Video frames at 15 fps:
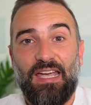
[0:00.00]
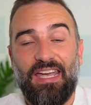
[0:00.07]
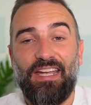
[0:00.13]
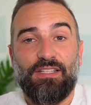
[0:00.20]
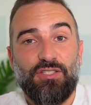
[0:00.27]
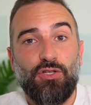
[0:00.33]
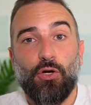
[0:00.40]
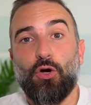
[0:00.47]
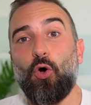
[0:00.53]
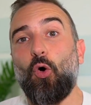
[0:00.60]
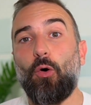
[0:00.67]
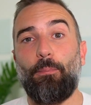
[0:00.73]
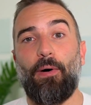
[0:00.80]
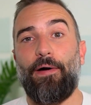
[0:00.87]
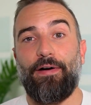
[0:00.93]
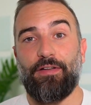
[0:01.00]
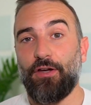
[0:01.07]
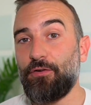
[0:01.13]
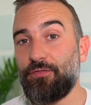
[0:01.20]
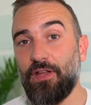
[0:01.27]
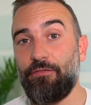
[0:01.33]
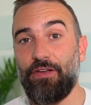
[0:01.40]
it's the core part
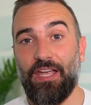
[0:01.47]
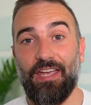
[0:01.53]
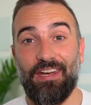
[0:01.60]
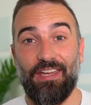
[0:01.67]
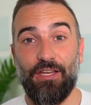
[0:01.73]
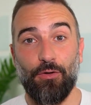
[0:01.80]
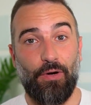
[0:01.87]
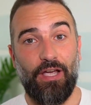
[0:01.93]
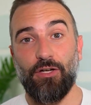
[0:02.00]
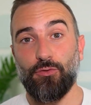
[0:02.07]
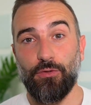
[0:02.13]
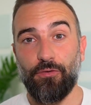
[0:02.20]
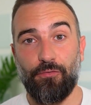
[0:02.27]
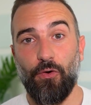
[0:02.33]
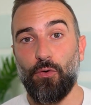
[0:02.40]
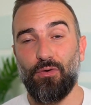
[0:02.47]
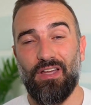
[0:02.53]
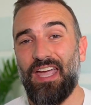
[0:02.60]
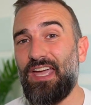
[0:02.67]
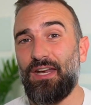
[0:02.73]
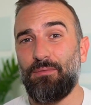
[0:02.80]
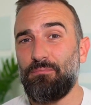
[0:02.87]
of navigating your Android phone,
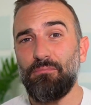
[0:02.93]
and